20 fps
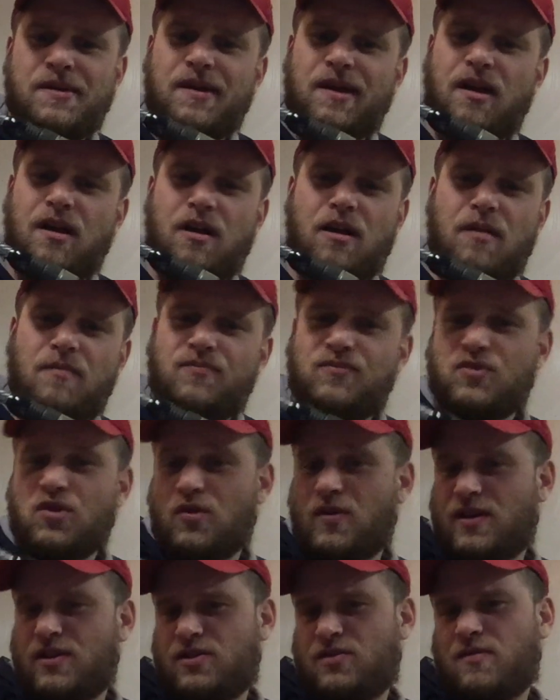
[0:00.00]

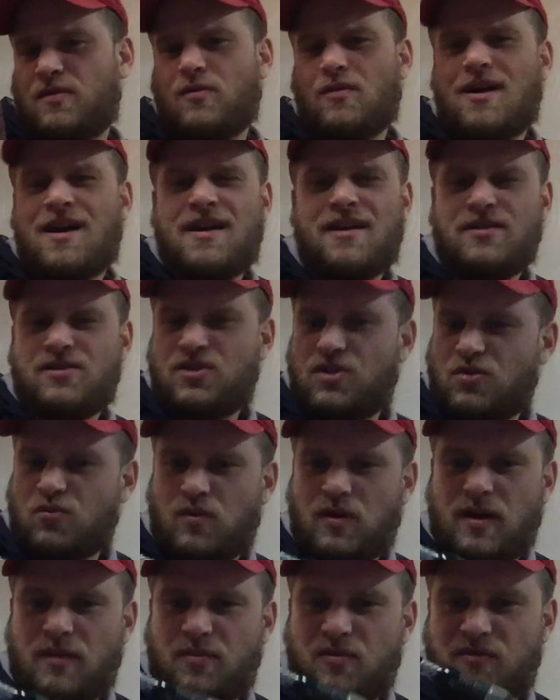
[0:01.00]
Don't ask me why, it's just
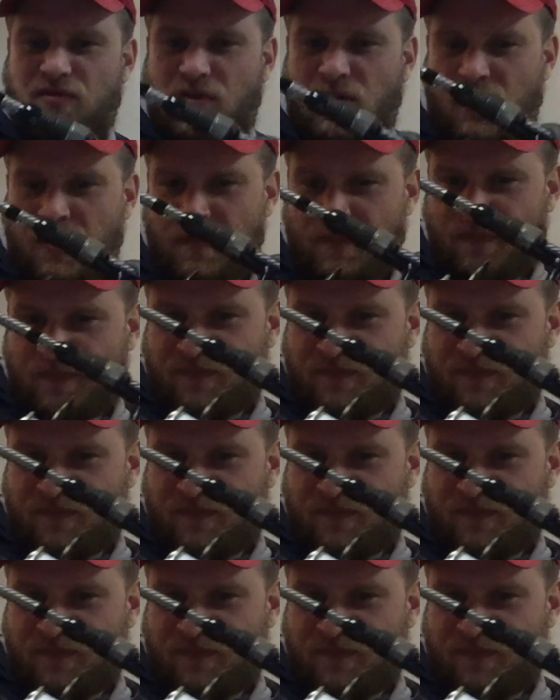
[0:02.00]
what I prefer.